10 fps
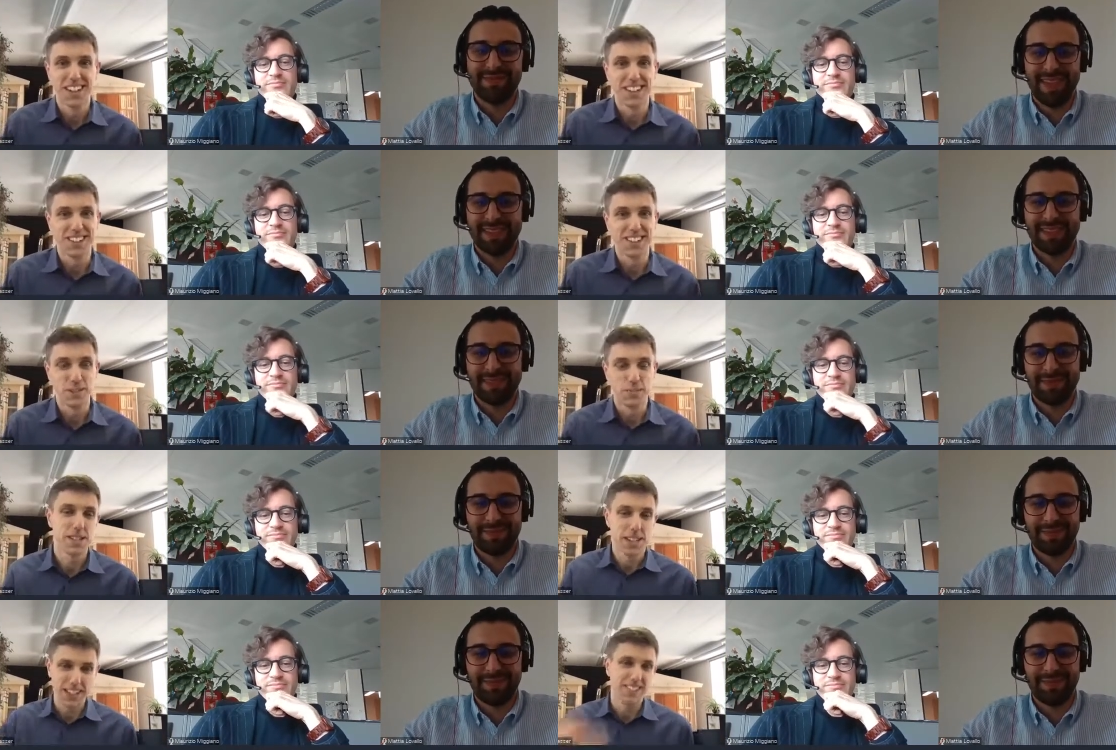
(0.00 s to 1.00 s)
Speaker 1: uh, or
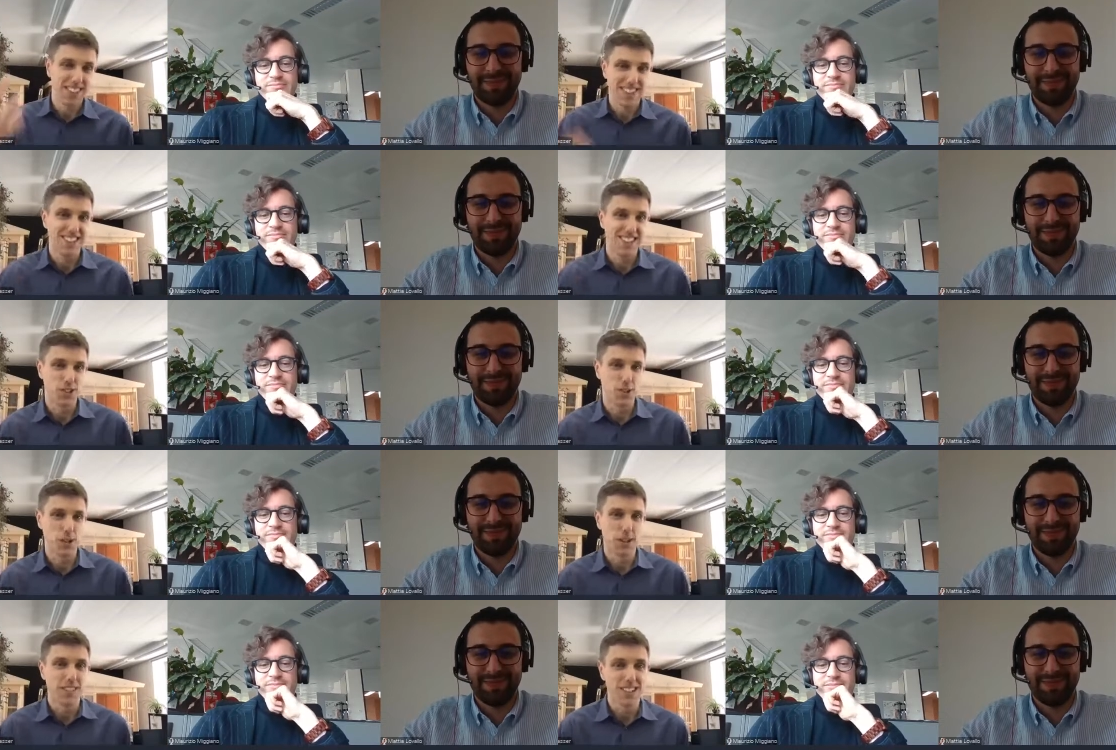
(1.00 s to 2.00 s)
basically
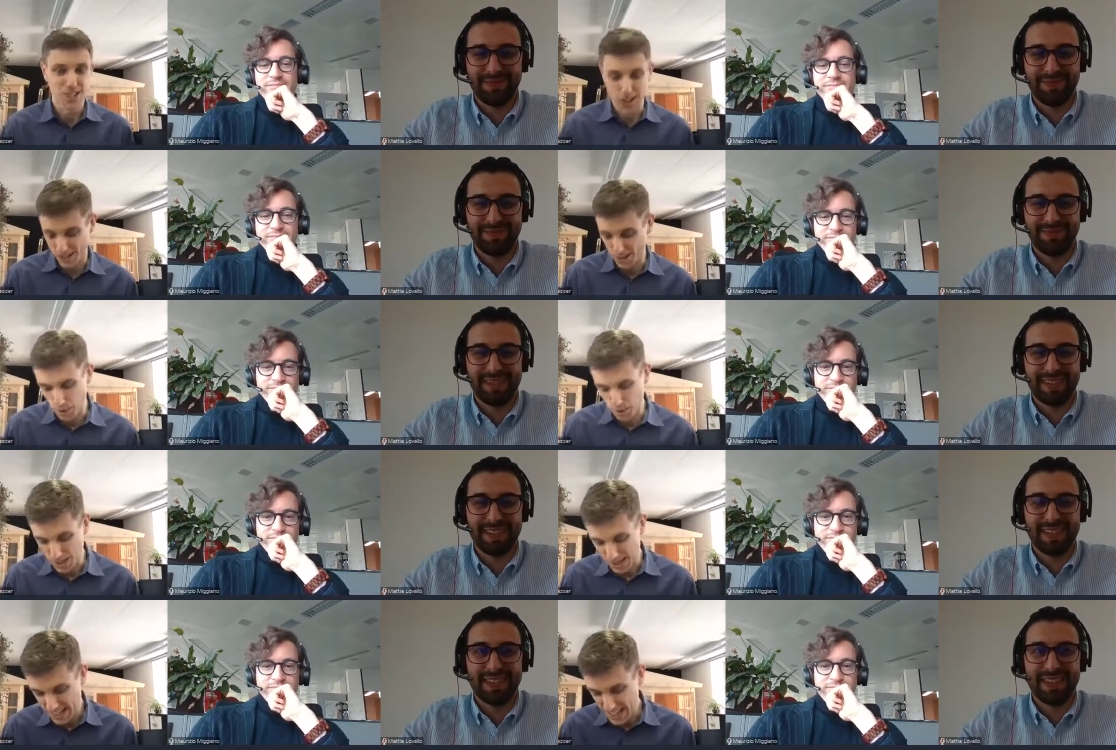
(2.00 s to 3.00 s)
Nexoya starts the
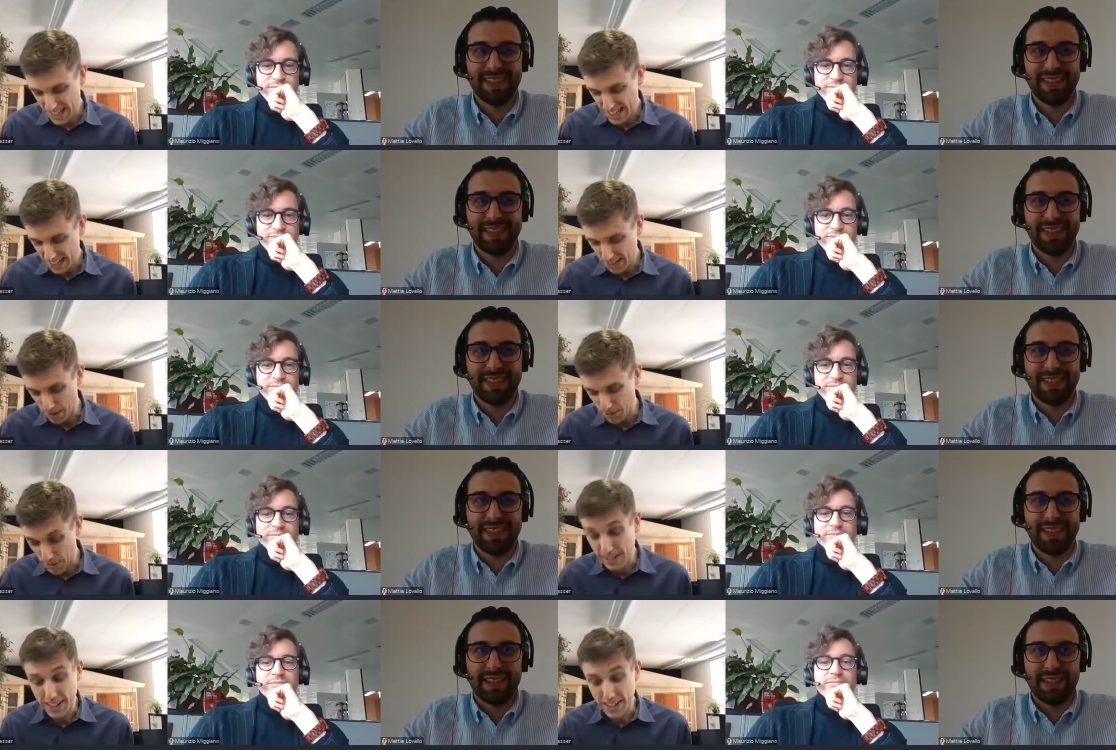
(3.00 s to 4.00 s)
process where,
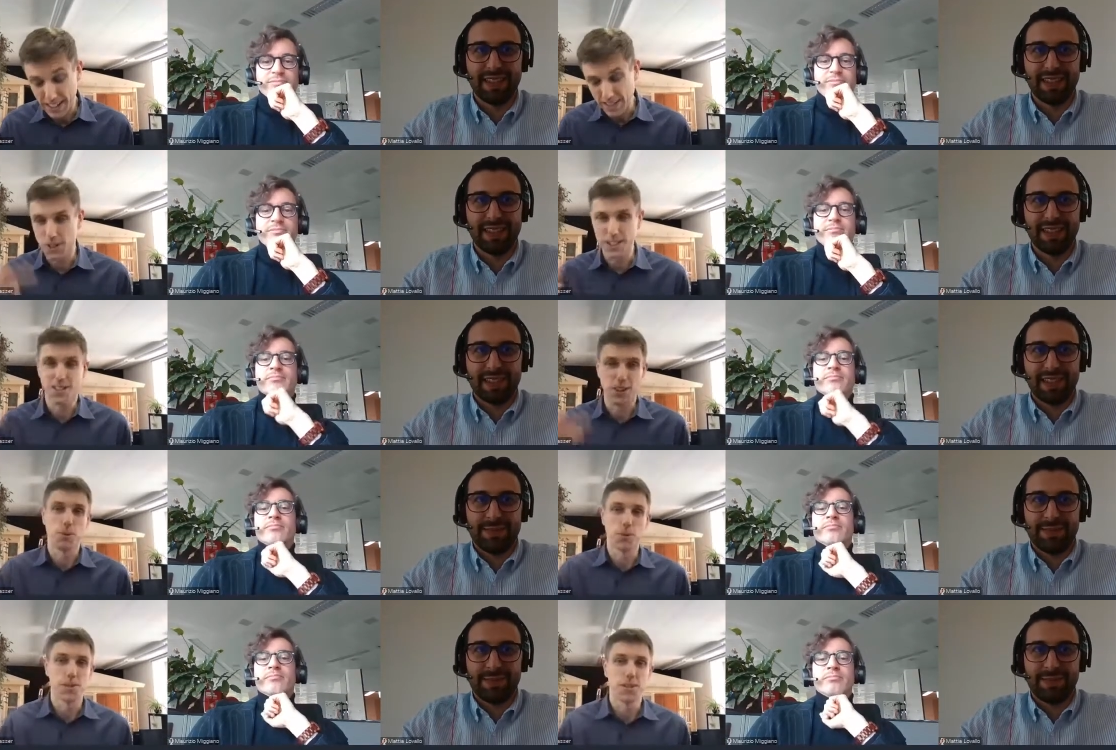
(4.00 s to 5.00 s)
where Nexoya can start the
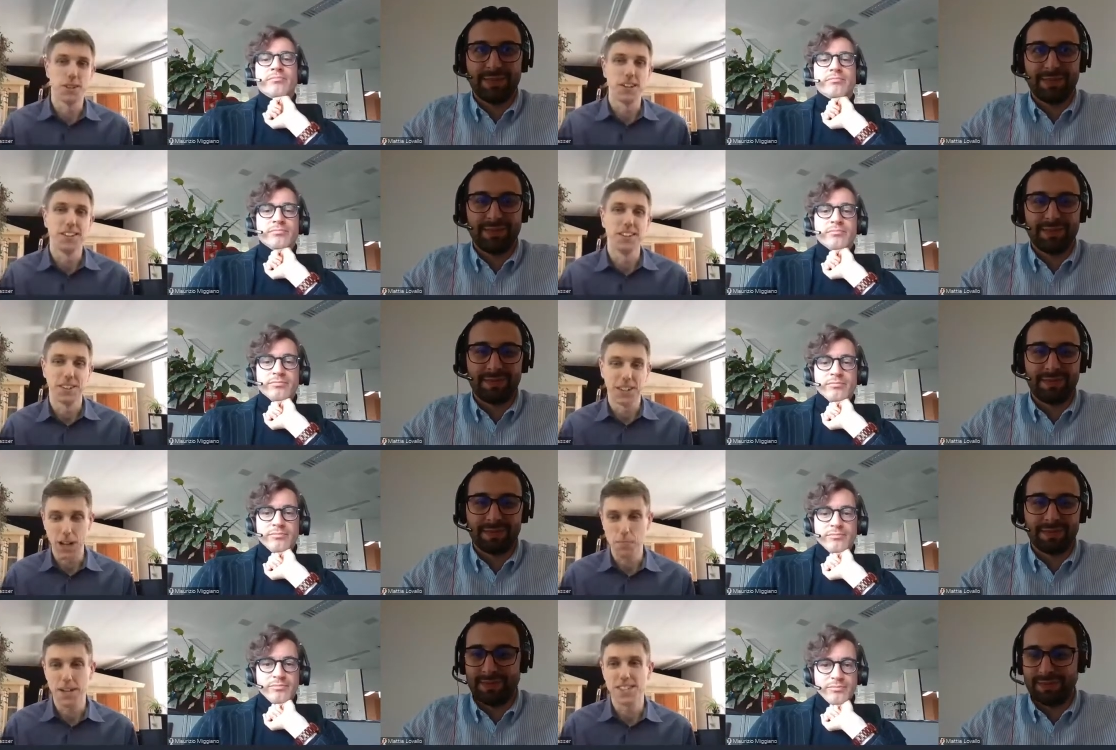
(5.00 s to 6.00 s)
process on a, on a
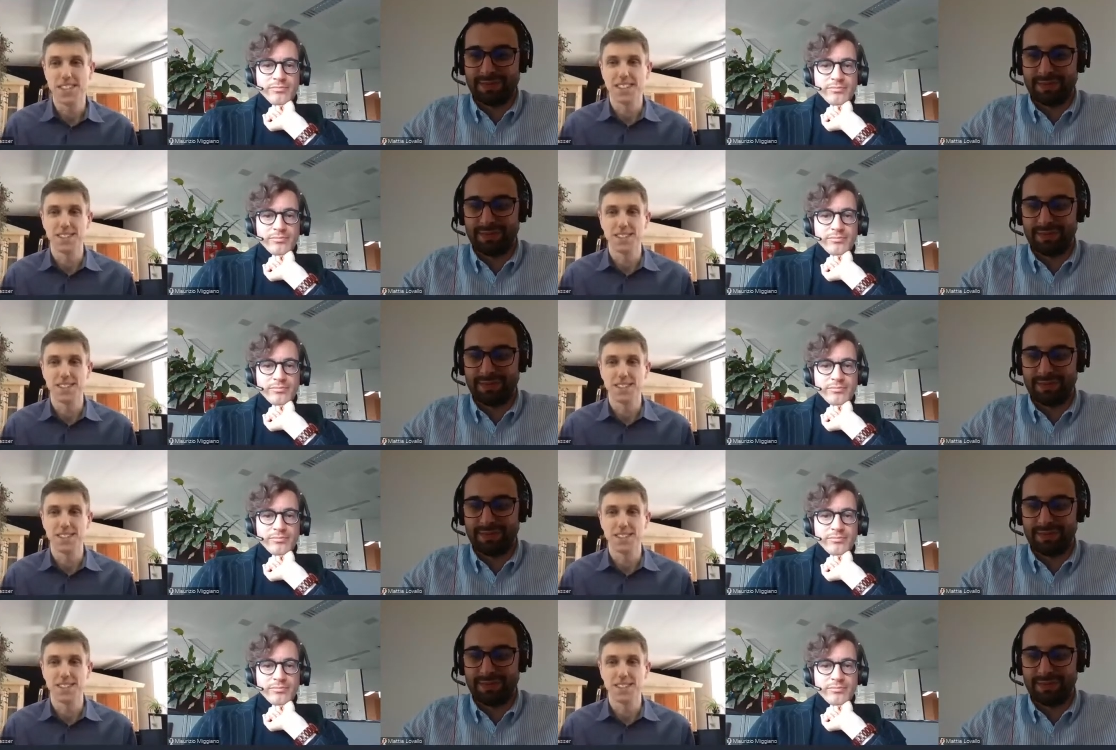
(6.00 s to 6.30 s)
click basis.